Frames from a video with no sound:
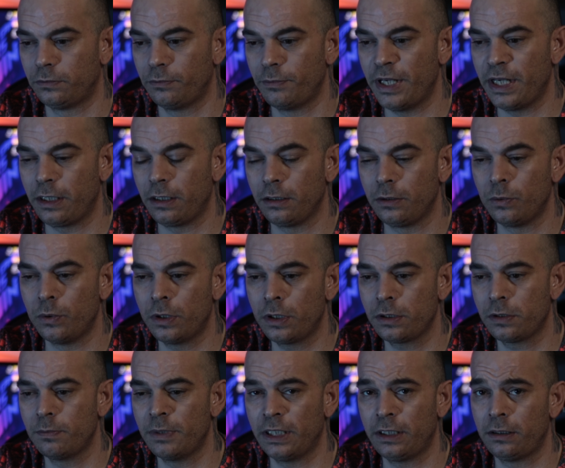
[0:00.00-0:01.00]
make it
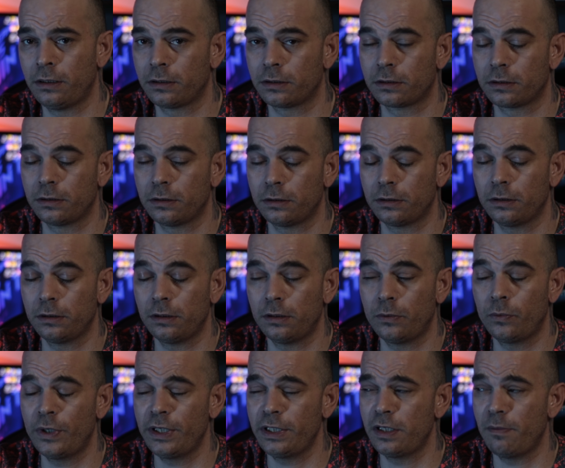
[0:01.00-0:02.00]
worse, but
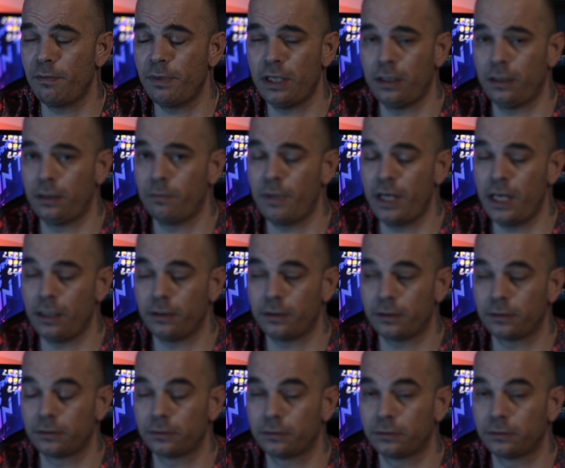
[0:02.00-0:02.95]
wait a minute, mate.